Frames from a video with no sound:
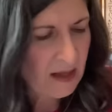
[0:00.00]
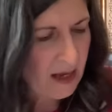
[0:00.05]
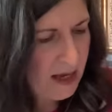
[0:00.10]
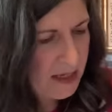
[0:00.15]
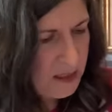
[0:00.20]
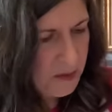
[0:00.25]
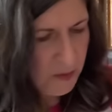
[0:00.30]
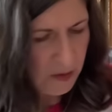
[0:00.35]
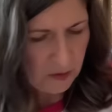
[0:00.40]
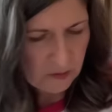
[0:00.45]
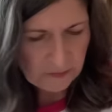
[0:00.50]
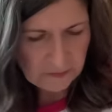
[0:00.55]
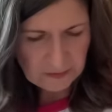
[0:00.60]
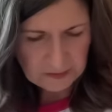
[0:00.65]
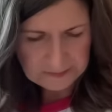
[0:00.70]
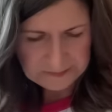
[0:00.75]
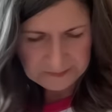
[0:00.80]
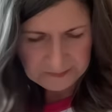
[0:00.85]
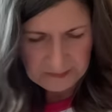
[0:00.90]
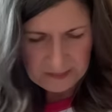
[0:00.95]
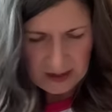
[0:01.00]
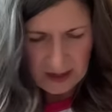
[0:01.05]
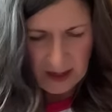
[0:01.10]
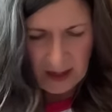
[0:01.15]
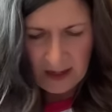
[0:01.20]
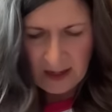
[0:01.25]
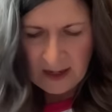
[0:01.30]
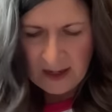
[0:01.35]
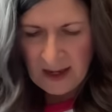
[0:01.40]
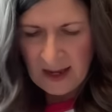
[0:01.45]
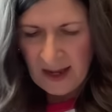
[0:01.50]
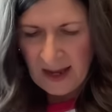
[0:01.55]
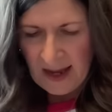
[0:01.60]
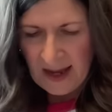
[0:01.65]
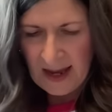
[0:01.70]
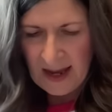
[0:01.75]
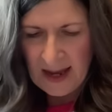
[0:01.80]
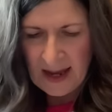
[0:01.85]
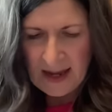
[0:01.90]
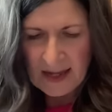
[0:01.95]
That's beautiful.
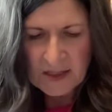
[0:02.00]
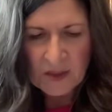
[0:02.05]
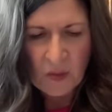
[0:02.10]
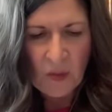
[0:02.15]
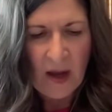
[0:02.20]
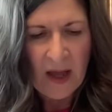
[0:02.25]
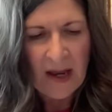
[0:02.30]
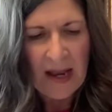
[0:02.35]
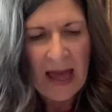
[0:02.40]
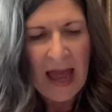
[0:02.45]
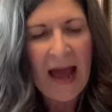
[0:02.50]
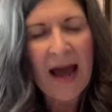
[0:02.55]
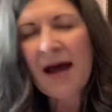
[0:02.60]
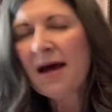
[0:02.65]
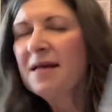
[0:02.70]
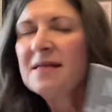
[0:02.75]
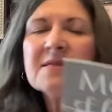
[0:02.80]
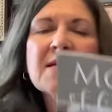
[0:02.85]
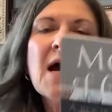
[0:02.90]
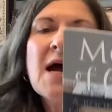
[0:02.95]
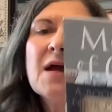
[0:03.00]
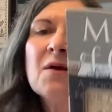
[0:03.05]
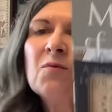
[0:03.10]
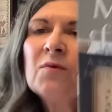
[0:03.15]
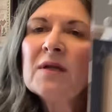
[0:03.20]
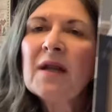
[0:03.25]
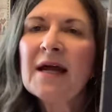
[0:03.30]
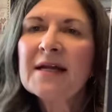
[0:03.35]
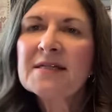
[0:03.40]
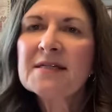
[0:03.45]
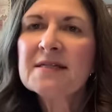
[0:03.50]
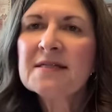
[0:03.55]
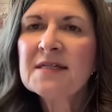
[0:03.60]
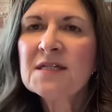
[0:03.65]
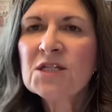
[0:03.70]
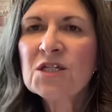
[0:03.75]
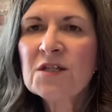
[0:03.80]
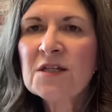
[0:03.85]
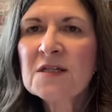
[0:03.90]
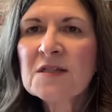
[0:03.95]
As well as I would like to
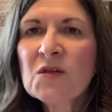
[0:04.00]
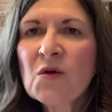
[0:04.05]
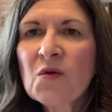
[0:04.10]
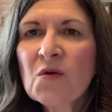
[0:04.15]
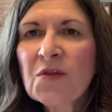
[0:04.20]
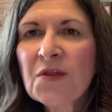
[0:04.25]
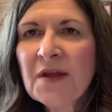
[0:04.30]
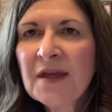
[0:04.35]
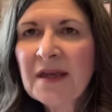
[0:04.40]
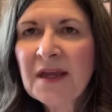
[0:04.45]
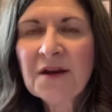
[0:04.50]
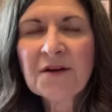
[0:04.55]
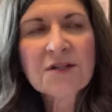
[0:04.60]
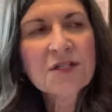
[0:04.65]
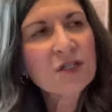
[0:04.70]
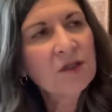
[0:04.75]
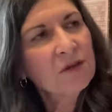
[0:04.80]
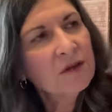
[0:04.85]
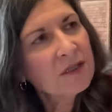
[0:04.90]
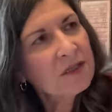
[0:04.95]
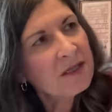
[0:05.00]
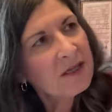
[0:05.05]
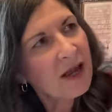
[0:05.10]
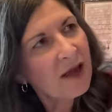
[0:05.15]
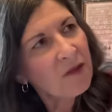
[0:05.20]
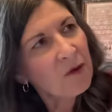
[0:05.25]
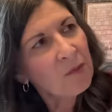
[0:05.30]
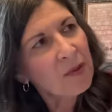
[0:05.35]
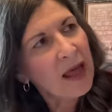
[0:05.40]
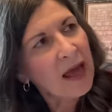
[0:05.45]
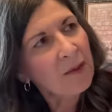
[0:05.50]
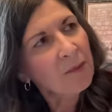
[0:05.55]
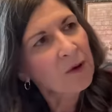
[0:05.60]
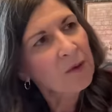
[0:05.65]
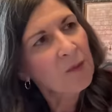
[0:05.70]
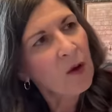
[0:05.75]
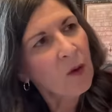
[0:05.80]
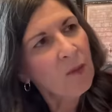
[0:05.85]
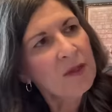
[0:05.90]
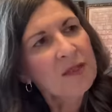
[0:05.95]
stitch this whole thing here too. That's the other Blackbird.
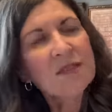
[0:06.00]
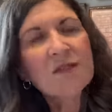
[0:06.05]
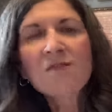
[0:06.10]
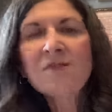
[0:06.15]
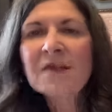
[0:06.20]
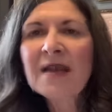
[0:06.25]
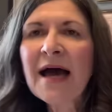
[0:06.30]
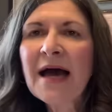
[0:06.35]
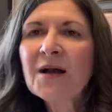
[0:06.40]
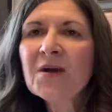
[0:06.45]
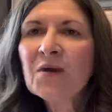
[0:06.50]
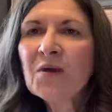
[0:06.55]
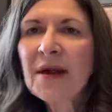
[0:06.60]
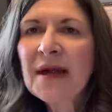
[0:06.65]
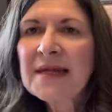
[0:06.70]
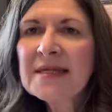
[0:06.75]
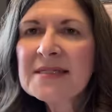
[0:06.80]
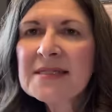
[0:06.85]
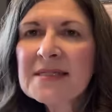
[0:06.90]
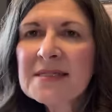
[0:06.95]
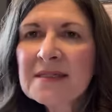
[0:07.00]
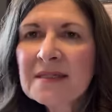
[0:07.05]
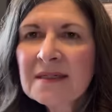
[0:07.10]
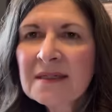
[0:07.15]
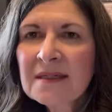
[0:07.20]
Moments of Glad Grace.